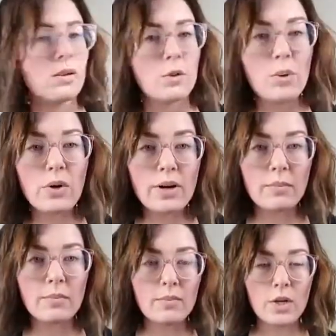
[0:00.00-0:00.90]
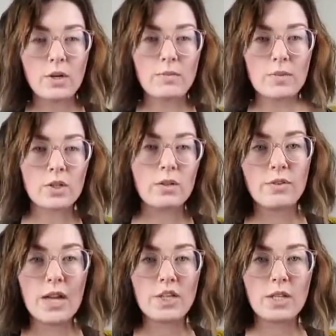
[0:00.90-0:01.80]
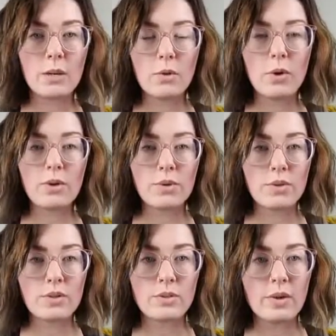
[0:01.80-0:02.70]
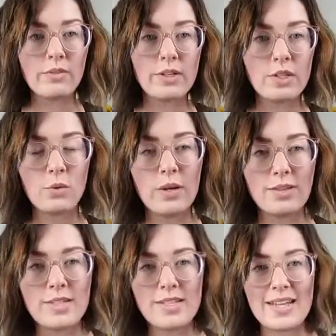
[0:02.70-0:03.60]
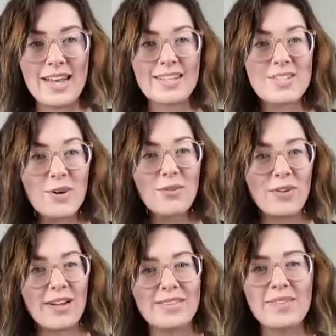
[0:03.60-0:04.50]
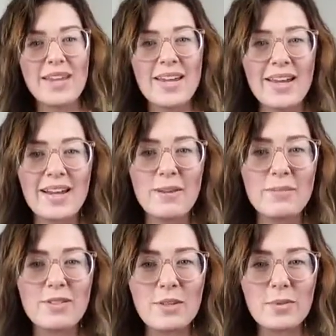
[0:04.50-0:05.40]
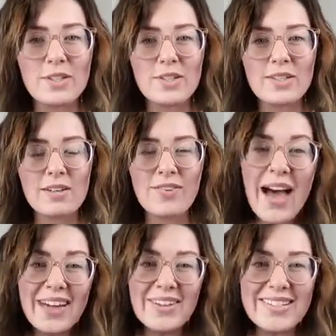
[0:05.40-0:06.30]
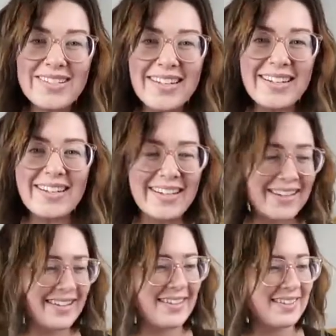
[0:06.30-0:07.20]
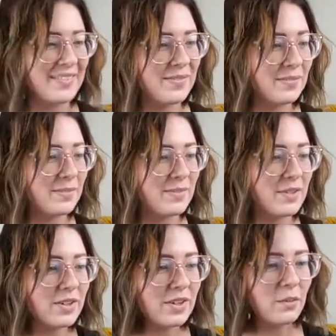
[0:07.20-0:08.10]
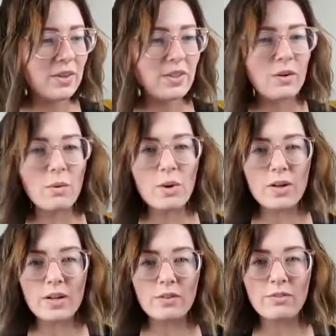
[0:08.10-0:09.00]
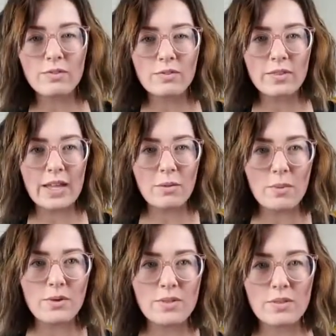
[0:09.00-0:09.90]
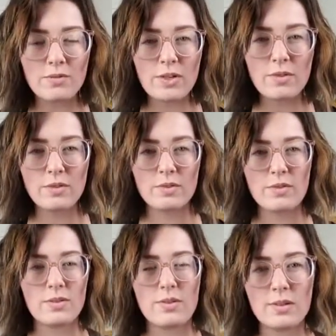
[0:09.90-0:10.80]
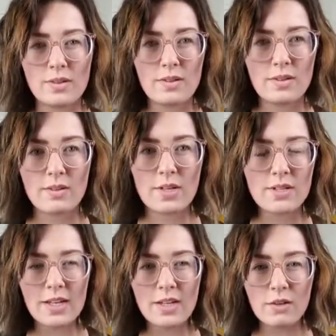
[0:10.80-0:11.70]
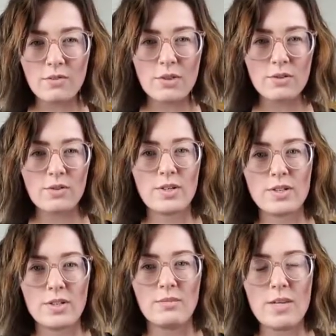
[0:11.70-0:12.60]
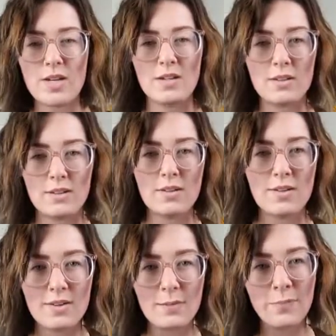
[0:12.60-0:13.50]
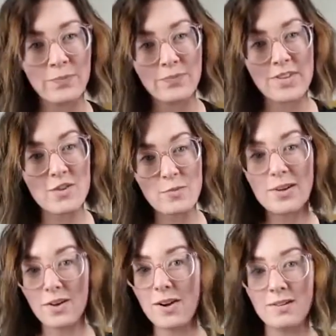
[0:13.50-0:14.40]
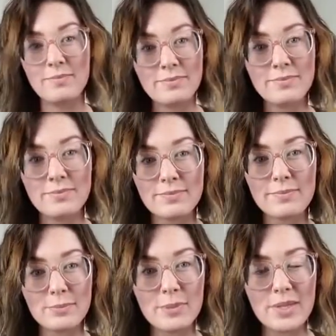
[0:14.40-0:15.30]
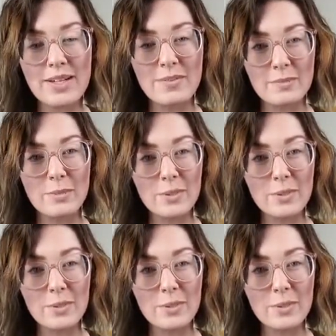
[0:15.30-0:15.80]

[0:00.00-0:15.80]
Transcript: the program or the certification that I'm going through is Revelation Wellness. It's so fun, so much good stuff. Hi, Kristen. You're going to win the award of like most views, consecutive views, Kristen, because you've been on pretty